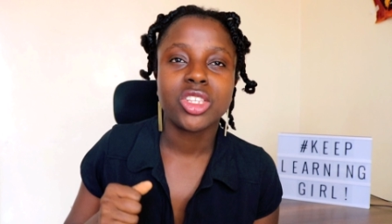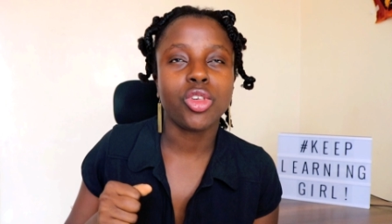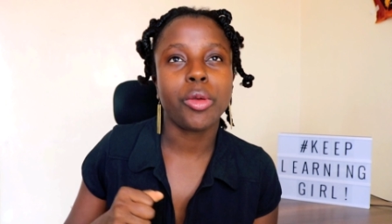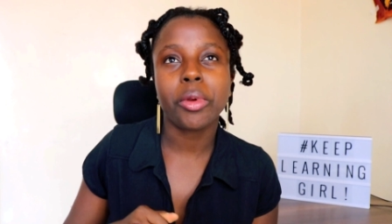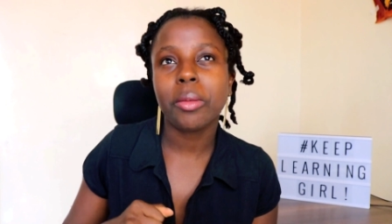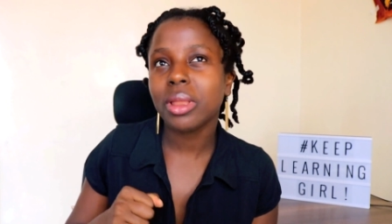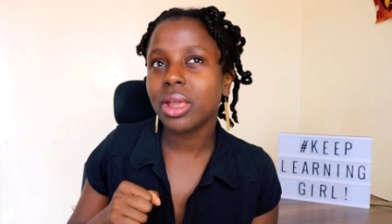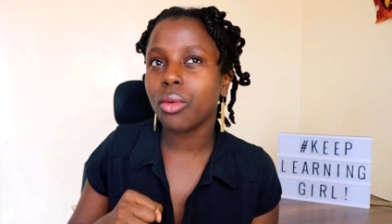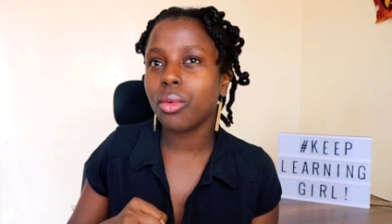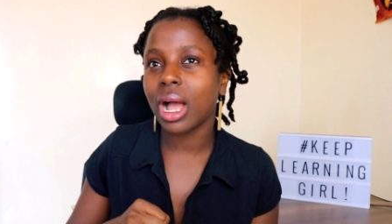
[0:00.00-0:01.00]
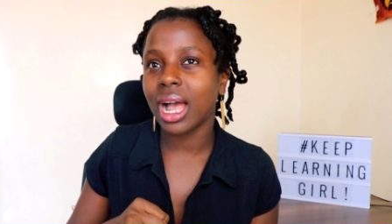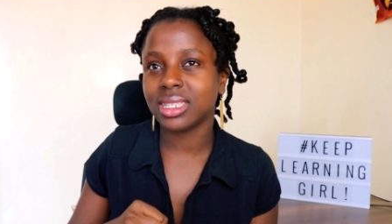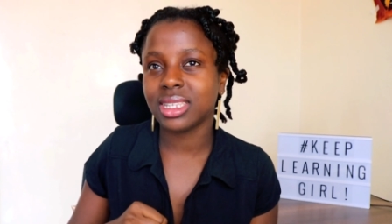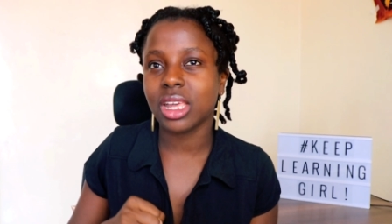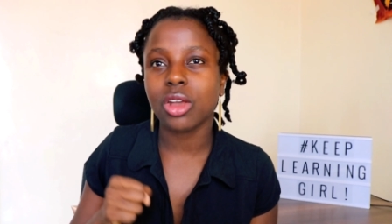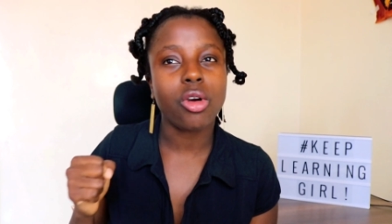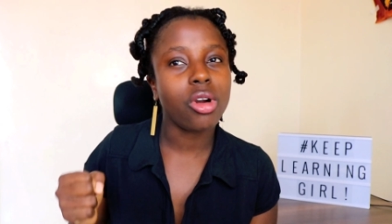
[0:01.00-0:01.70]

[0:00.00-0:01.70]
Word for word: So you're probably asking,